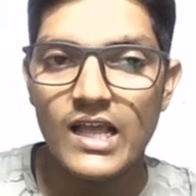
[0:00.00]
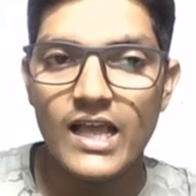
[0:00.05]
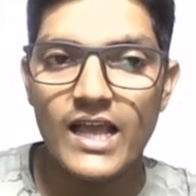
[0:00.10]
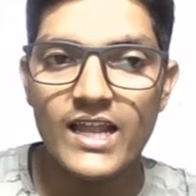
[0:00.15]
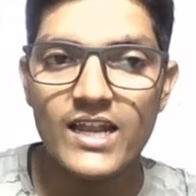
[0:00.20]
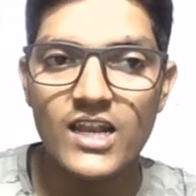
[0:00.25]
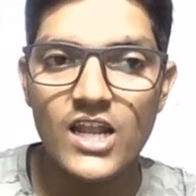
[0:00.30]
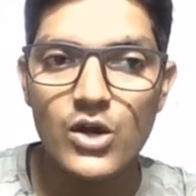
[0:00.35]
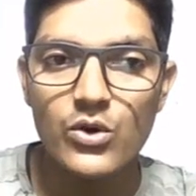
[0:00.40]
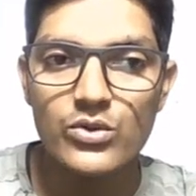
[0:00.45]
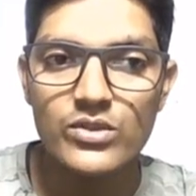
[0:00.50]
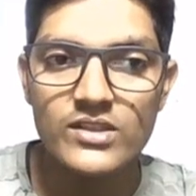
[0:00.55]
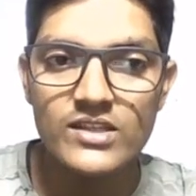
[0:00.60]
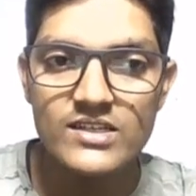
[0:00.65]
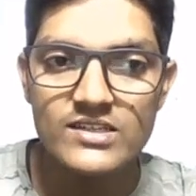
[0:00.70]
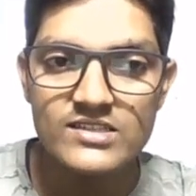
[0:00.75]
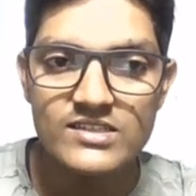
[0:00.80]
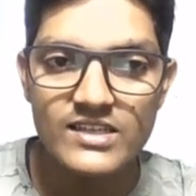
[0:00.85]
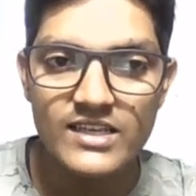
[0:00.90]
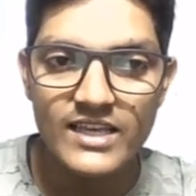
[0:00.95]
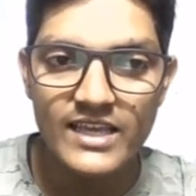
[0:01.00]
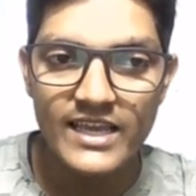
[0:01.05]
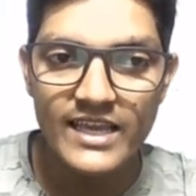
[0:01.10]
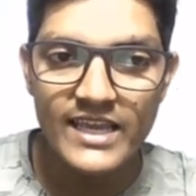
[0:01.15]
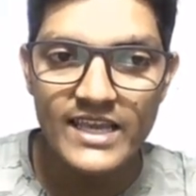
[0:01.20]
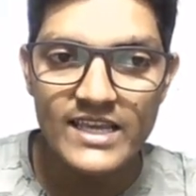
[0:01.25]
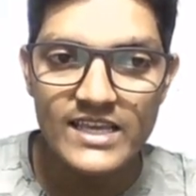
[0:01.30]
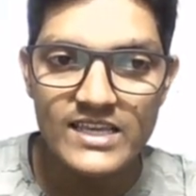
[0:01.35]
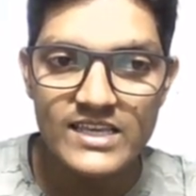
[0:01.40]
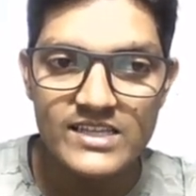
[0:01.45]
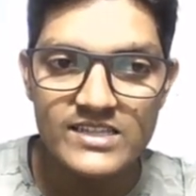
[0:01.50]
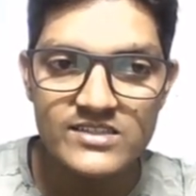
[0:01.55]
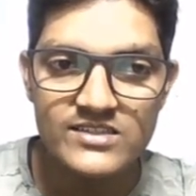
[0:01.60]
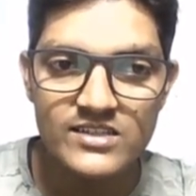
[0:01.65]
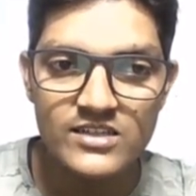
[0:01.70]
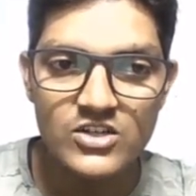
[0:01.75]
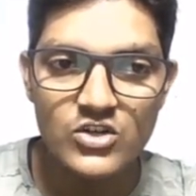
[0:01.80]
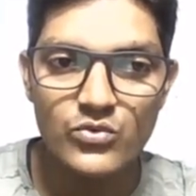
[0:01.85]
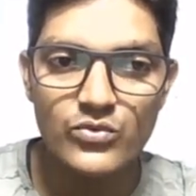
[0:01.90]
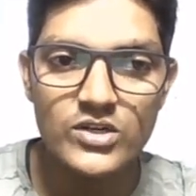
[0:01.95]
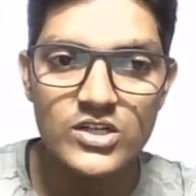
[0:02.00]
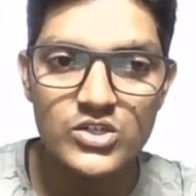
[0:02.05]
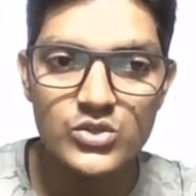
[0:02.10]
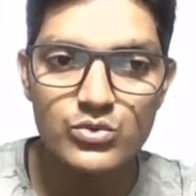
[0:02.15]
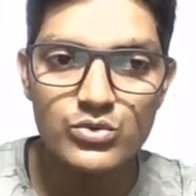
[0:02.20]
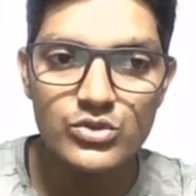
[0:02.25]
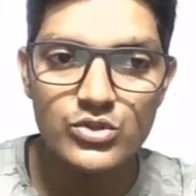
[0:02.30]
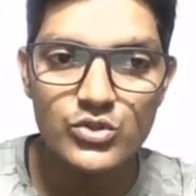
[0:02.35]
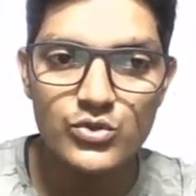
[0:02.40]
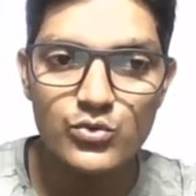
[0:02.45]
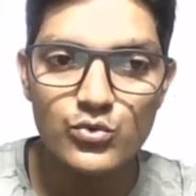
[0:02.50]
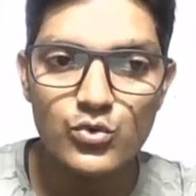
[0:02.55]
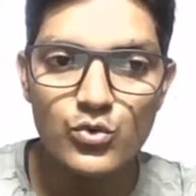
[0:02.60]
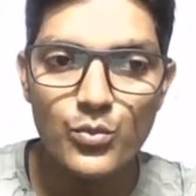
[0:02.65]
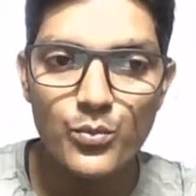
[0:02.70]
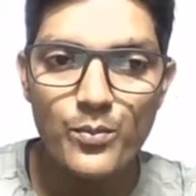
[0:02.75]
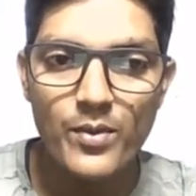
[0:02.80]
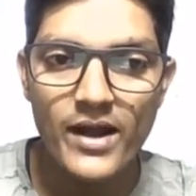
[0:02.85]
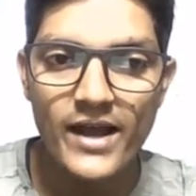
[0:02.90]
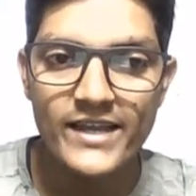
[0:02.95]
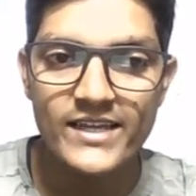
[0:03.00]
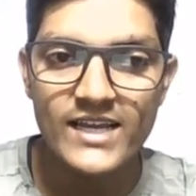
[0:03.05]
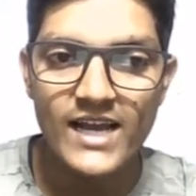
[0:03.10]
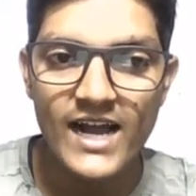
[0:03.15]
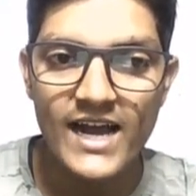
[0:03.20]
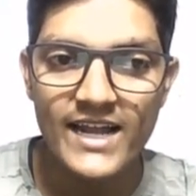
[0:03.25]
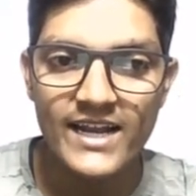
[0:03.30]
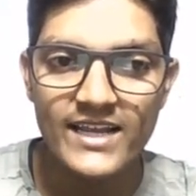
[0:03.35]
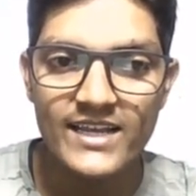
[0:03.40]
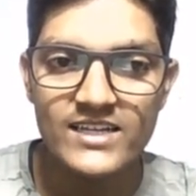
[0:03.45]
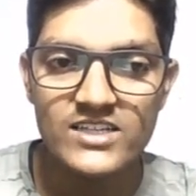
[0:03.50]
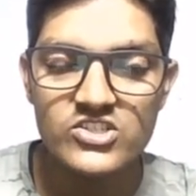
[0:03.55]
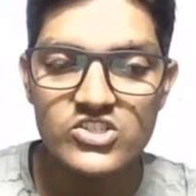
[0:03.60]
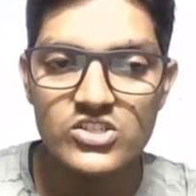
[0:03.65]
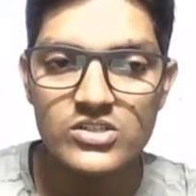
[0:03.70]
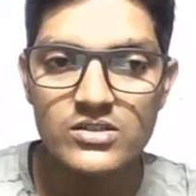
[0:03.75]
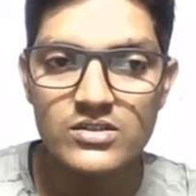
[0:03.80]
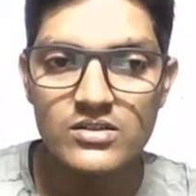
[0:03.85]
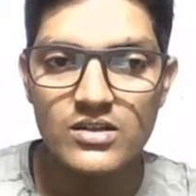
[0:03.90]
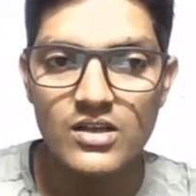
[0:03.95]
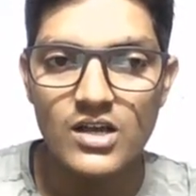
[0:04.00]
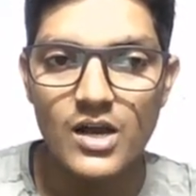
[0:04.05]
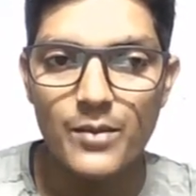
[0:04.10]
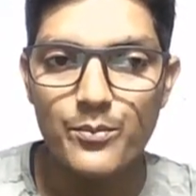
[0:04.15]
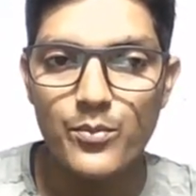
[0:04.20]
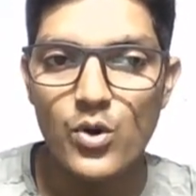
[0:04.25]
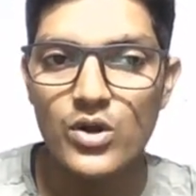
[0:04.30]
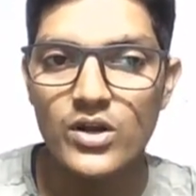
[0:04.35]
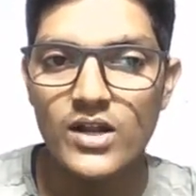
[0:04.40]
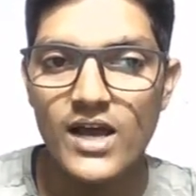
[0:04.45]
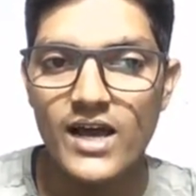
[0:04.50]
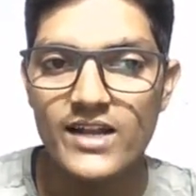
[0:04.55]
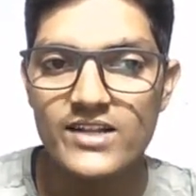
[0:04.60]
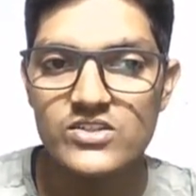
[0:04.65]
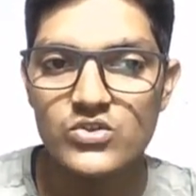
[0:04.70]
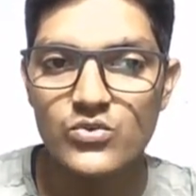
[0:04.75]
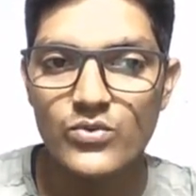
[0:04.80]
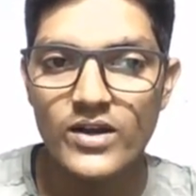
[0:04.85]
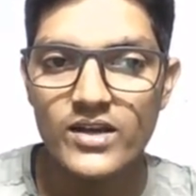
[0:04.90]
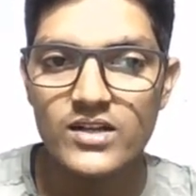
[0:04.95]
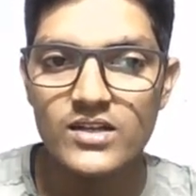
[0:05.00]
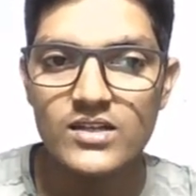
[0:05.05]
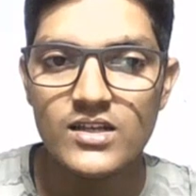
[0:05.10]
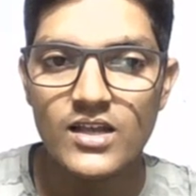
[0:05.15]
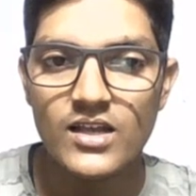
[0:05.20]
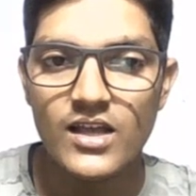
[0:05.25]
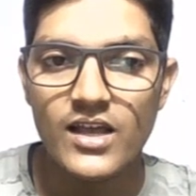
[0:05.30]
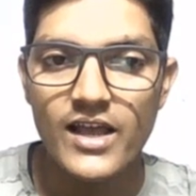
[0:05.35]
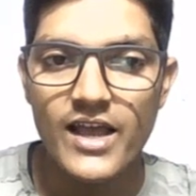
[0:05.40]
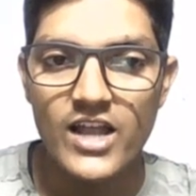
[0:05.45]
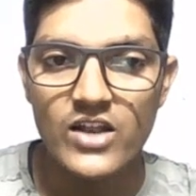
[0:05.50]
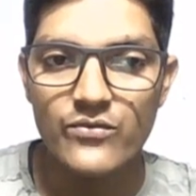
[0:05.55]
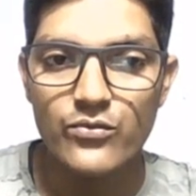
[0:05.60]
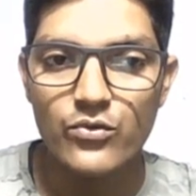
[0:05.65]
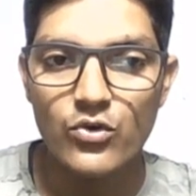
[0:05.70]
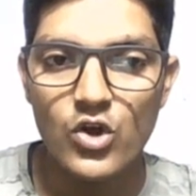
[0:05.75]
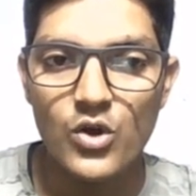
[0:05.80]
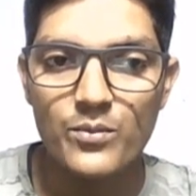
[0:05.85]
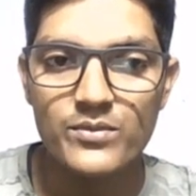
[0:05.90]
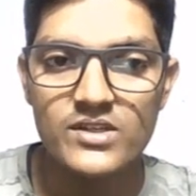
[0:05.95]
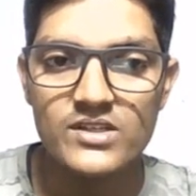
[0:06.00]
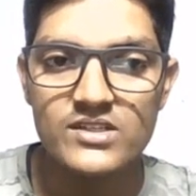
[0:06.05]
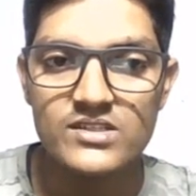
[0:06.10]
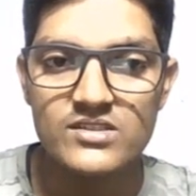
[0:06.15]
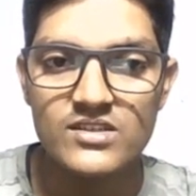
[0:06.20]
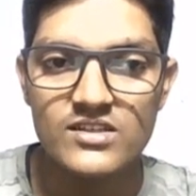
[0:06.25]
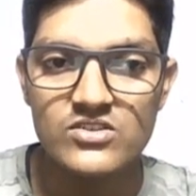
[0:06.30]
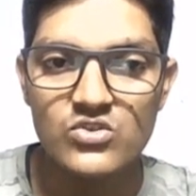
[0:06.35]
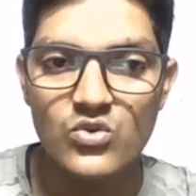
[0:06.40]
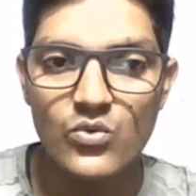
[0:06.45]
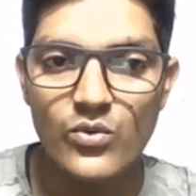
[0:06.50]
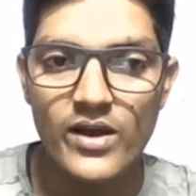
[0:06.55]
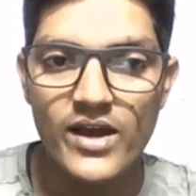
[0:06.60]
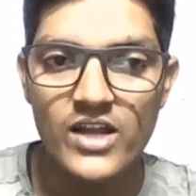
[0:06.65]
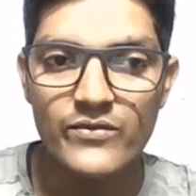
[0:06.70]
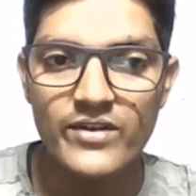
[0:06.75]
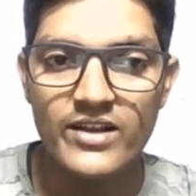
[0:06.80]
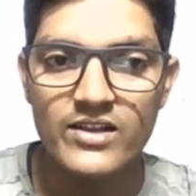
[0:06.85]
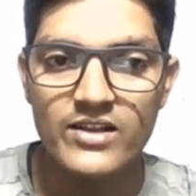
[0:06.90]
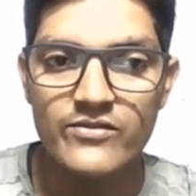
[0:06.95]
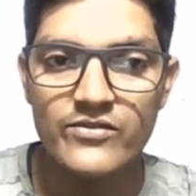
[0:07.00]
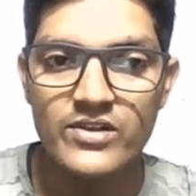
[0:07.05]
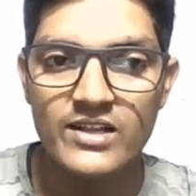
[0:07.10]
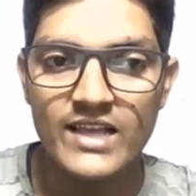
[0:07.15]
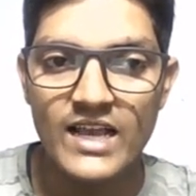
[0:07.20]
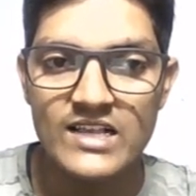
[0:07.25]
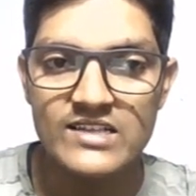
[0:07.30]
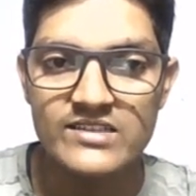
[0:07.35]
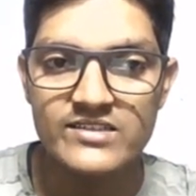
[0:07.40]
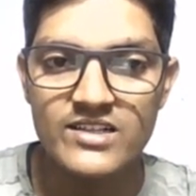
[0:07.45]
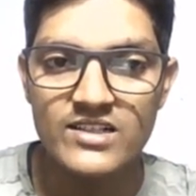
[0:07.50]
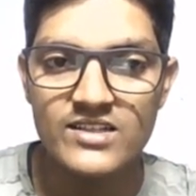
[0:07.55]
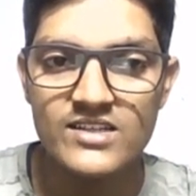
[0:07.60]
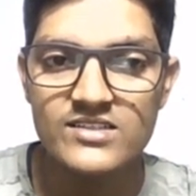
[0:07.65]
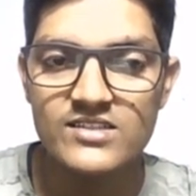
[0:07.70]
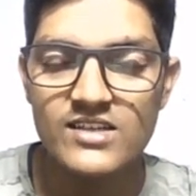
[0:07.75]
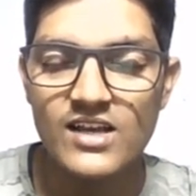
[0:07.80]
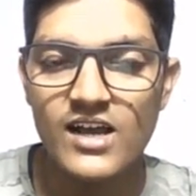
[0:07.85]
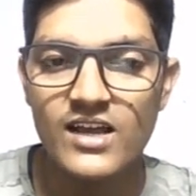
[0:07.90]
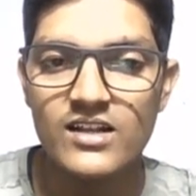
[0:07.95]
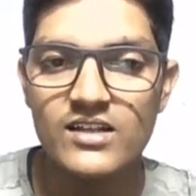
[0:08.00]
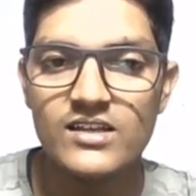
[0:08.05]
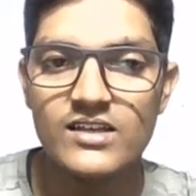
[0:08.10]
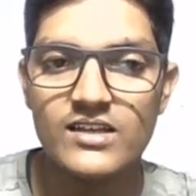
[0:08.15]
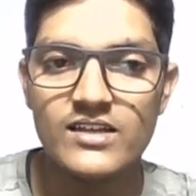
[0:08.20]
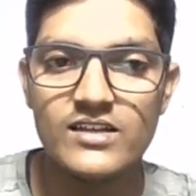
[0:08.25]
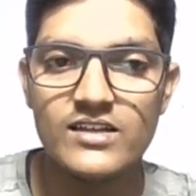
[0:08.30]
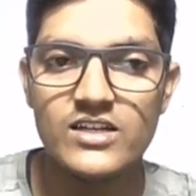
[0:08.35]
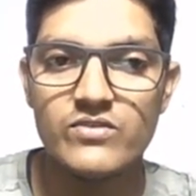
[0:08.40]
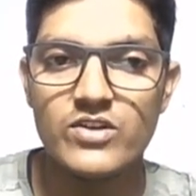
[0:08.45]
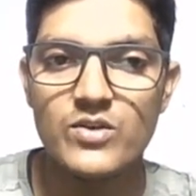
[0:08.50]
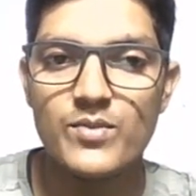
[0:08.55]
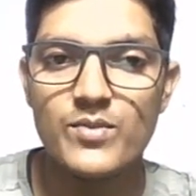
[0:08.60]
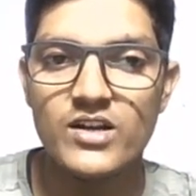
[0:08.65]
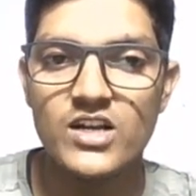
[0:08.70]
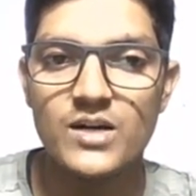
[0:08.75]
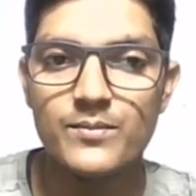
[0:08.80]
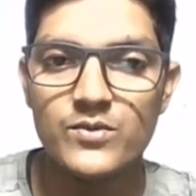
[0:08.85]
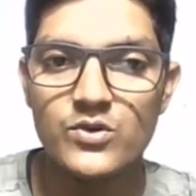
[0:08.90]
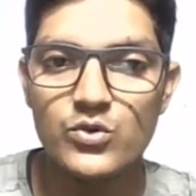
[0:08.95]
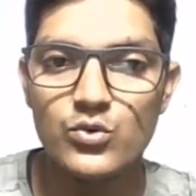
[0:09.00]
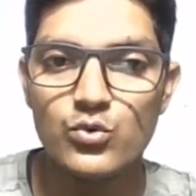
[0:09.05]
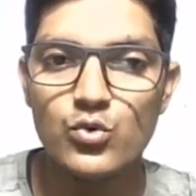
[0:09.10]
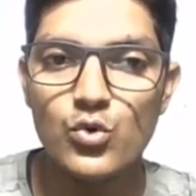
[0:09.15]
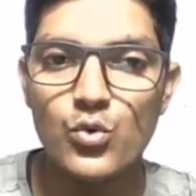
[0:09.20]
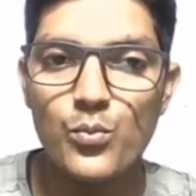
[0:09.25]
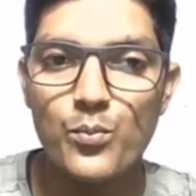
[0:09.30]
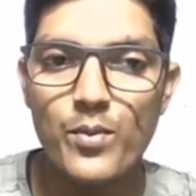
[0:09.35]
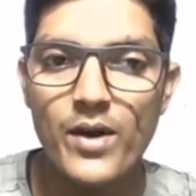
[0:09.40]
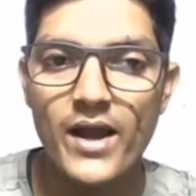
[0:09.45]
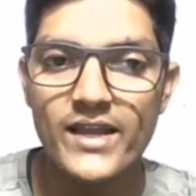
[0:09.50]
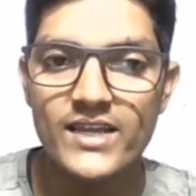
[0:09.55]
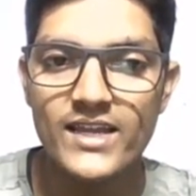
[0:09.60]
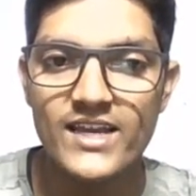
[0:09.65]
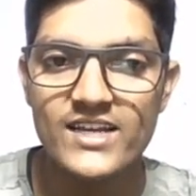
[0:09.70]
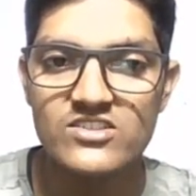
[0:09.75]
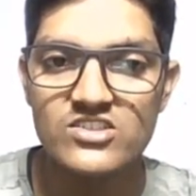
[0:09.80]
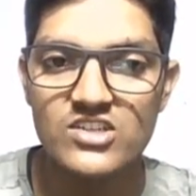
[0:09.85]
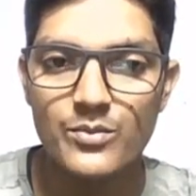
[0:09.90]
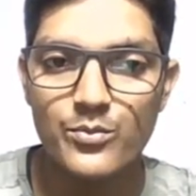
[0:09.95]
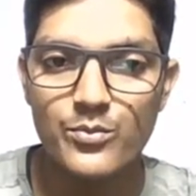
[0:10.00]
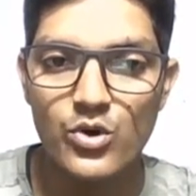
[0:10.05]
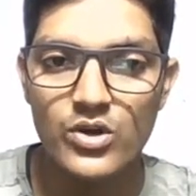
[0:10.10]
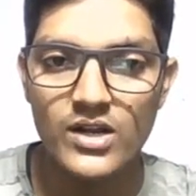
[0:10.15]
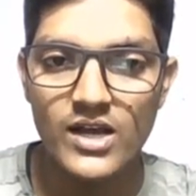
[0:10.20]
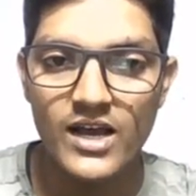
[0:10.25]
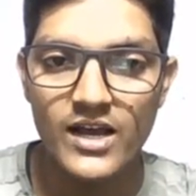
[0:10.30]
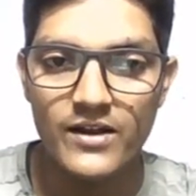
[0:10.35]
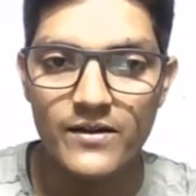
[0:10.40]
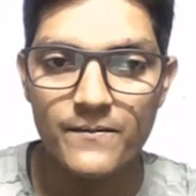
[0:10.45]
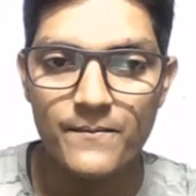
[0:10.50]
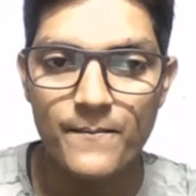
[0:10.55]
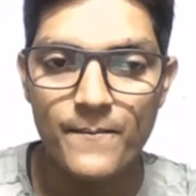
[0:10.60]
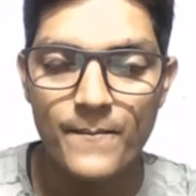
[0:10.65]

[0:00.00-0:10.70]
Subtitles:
and now this a is equal to 2 pi rh upon r square, and from this square we will cancel this r, it will become 2 pi h upon r.